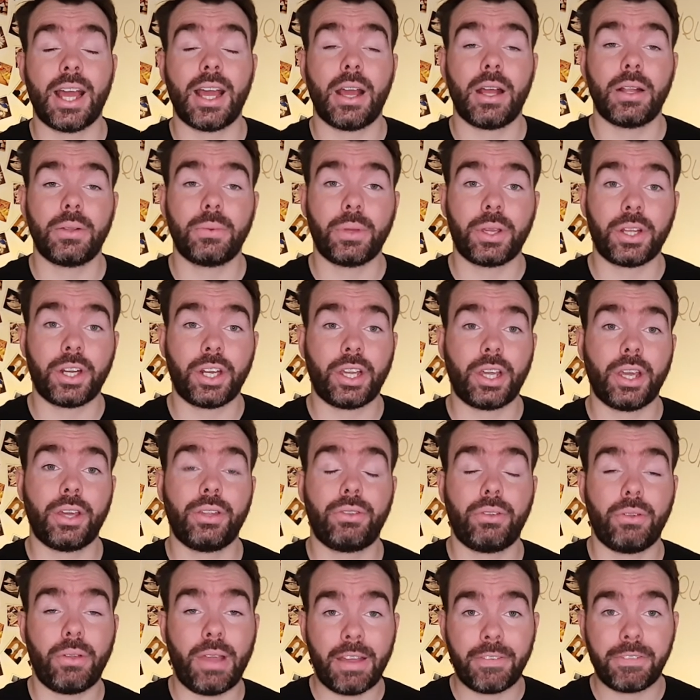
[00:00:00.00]
And we're gonna go
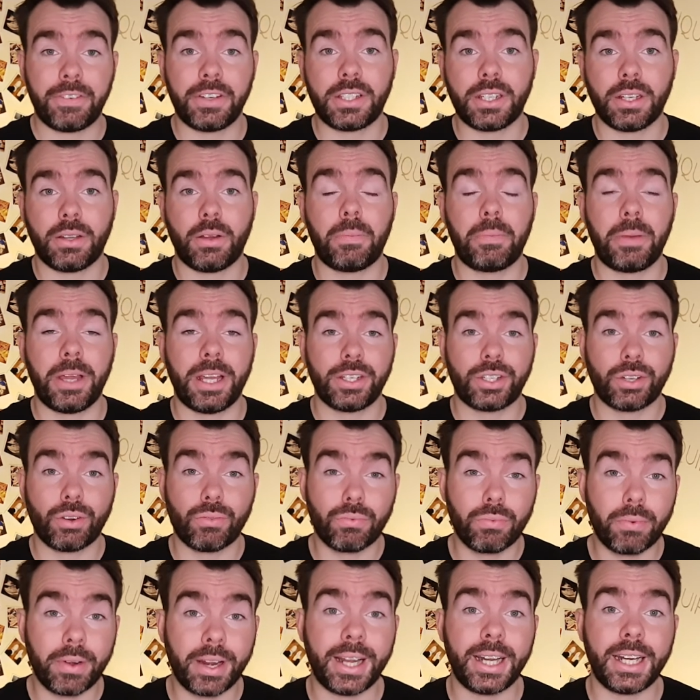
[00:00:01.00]
through every single picture
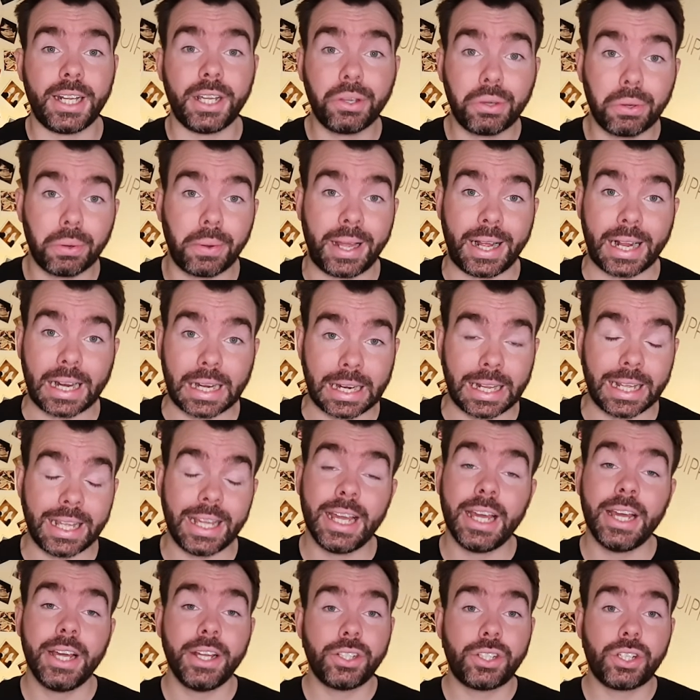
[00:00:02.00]
really quickly
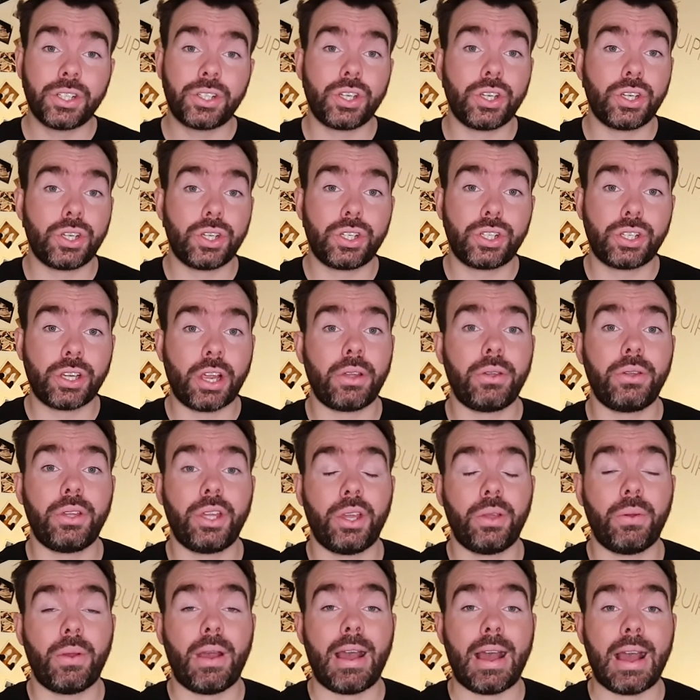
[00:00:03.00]
to just show
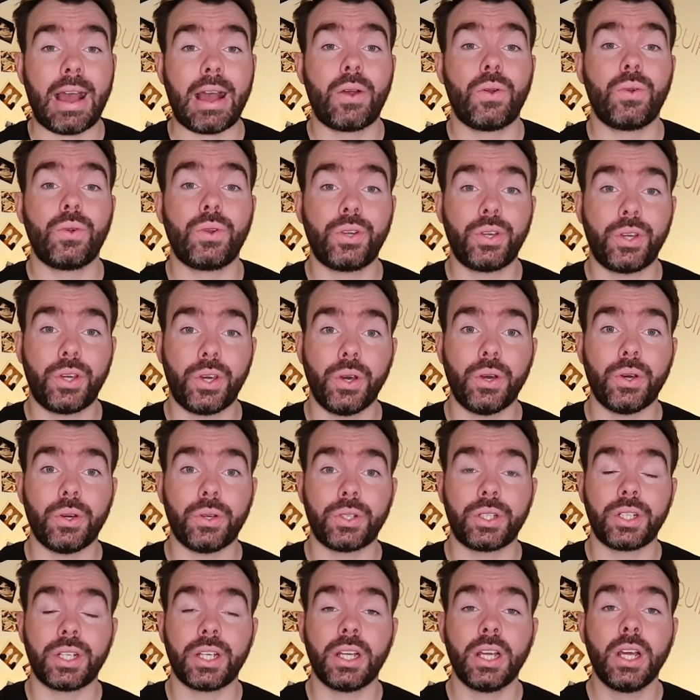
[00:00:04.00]
you how
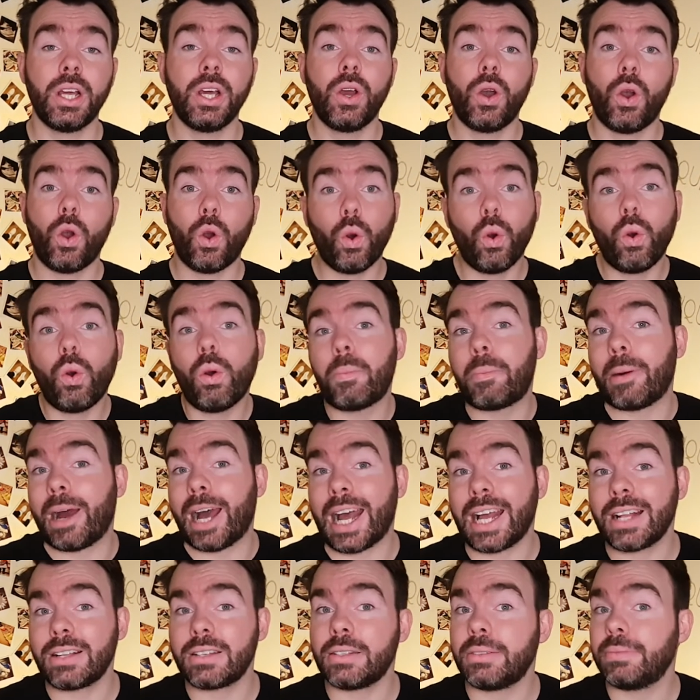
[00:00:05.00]
good or
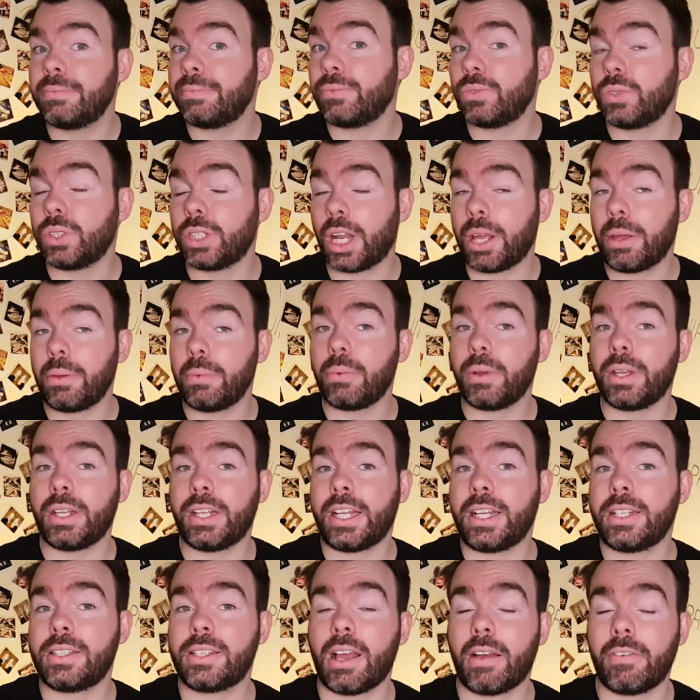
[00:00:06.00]
bad, you know, we
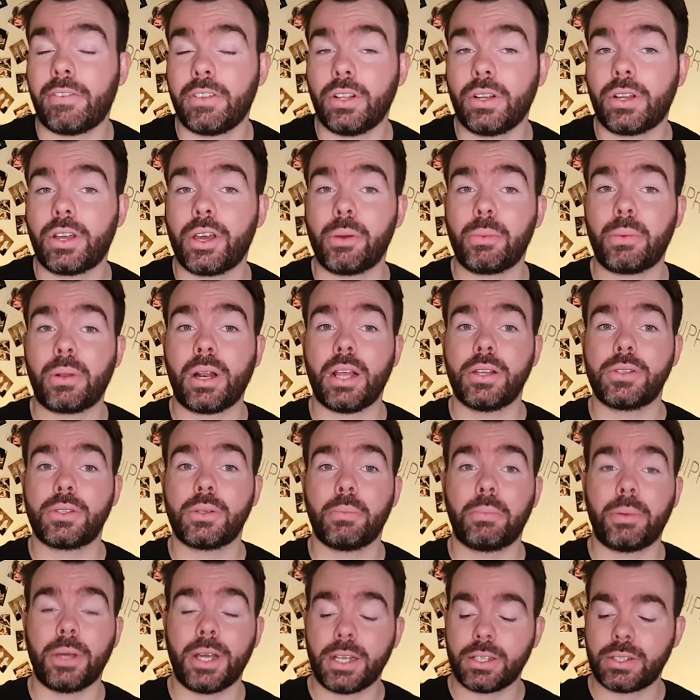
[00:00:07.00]
need to have a look at close
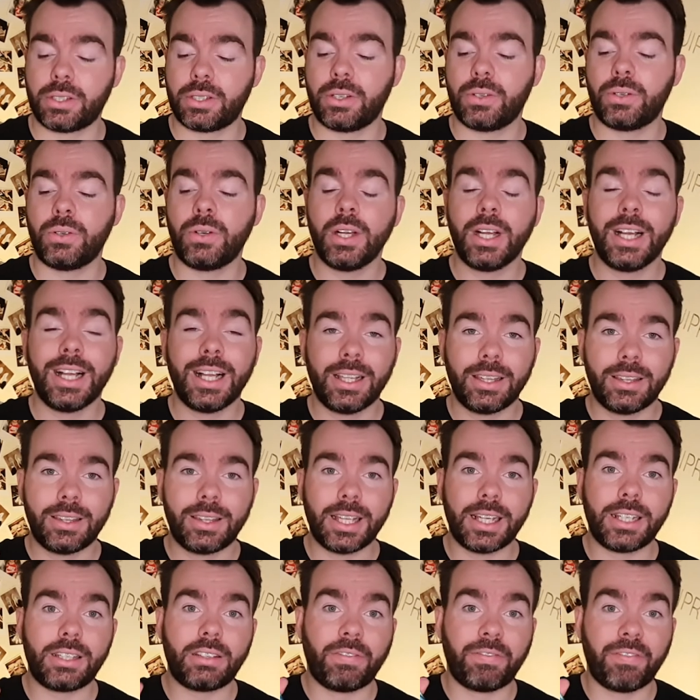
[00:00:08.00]
and personal
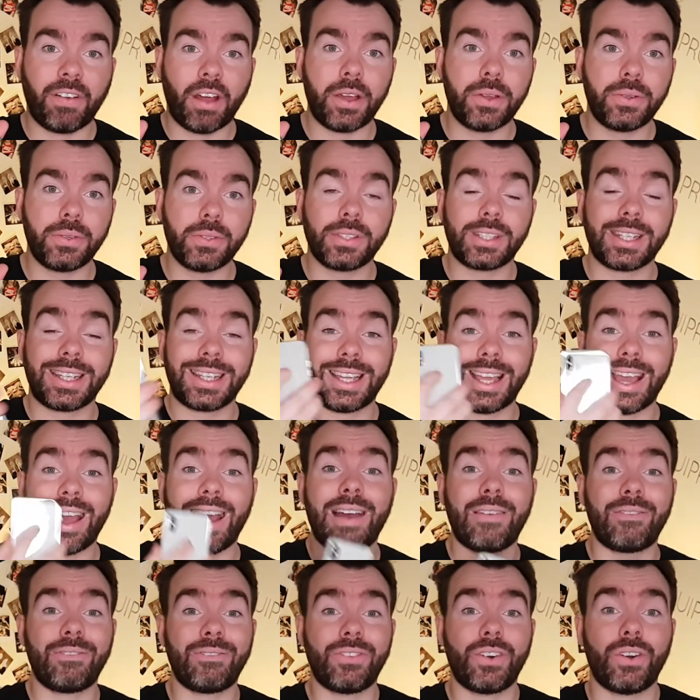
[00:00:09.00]
this phone's
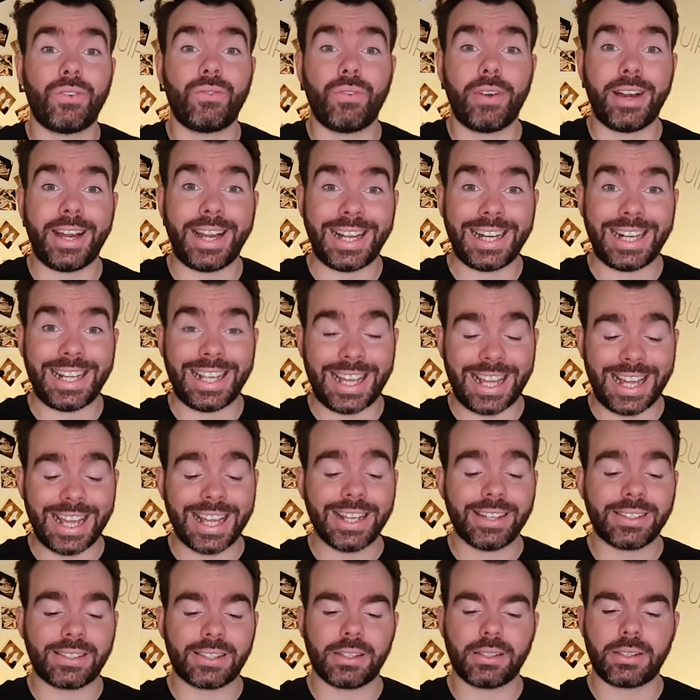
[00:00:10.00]
camera really
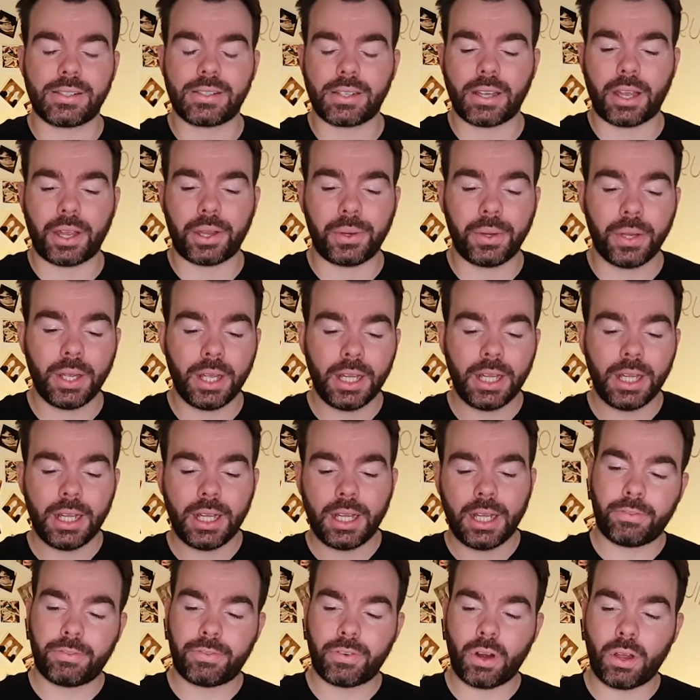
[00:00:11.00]
is. So
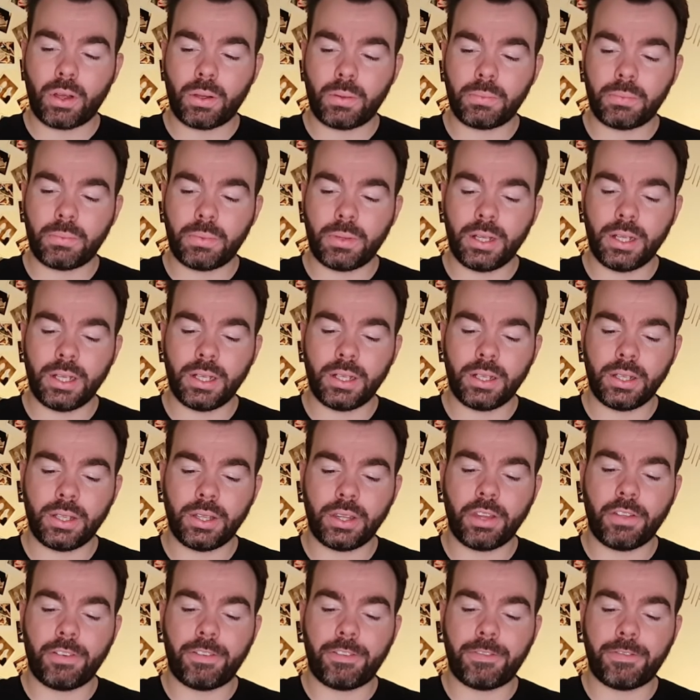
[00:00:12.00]
from
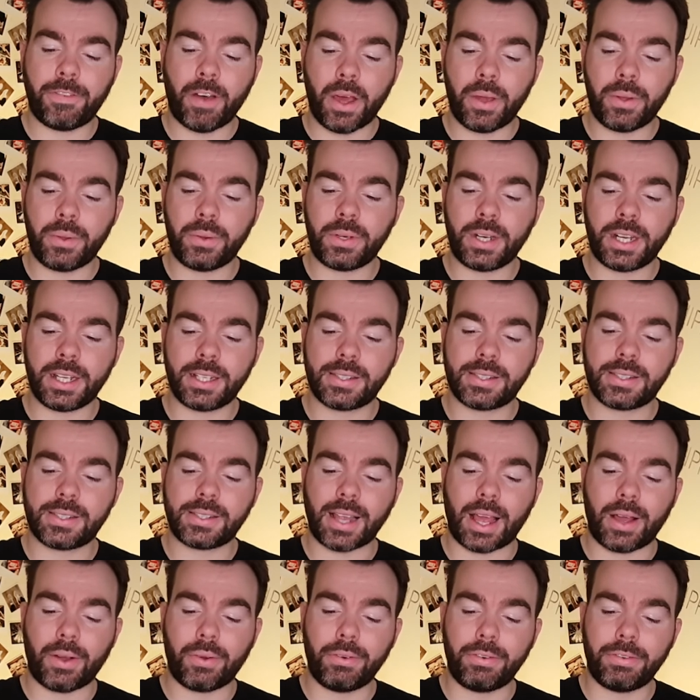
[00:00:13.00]
the phone
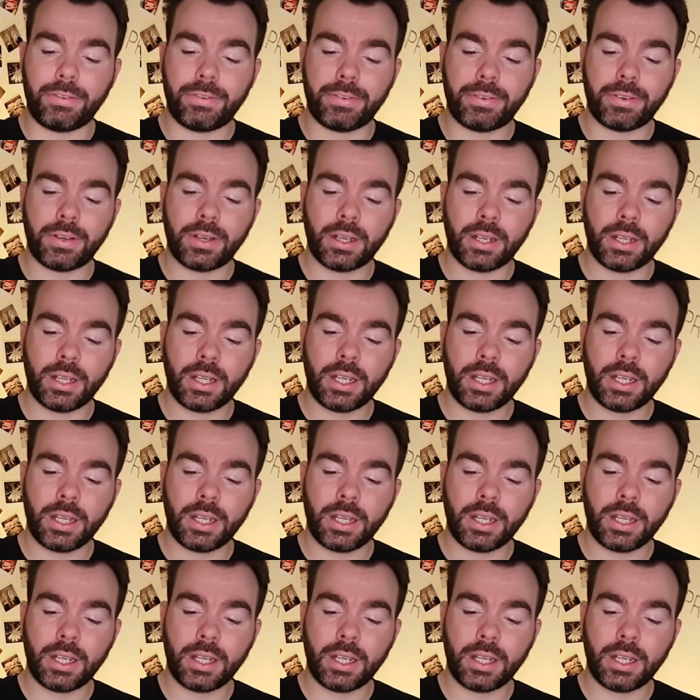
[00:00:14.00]
itself,